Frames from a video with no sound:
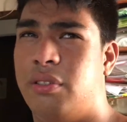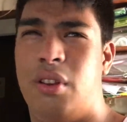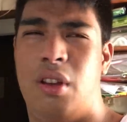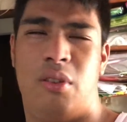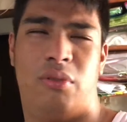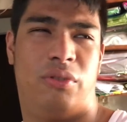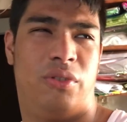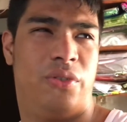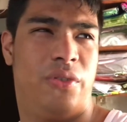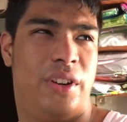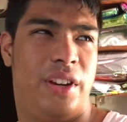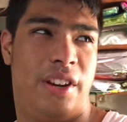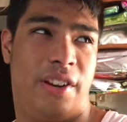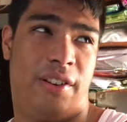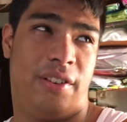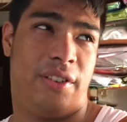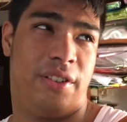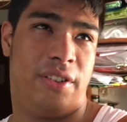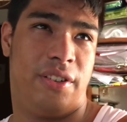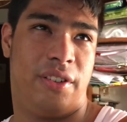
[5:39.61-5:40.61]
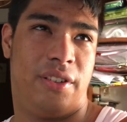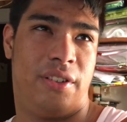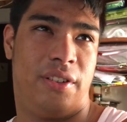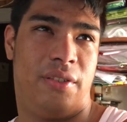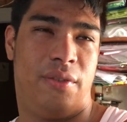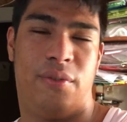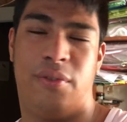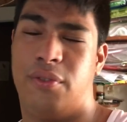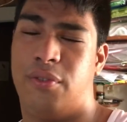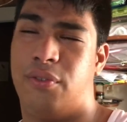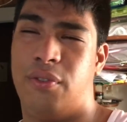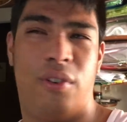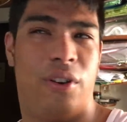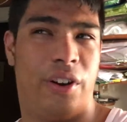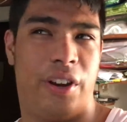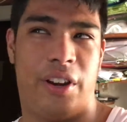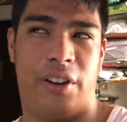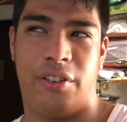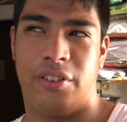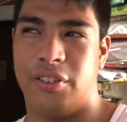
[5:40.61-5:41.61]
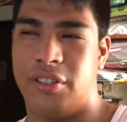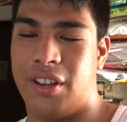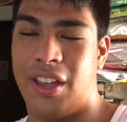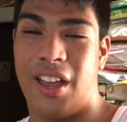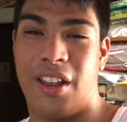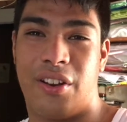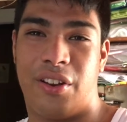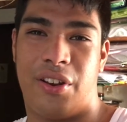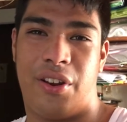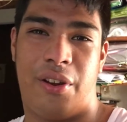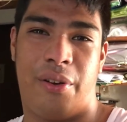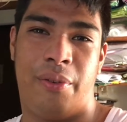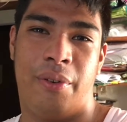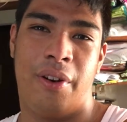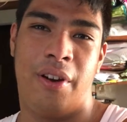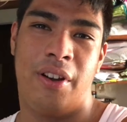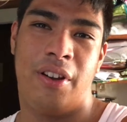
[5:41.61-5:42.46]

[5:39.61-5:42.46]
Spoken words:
No, 3 years, 4 years. I don't know.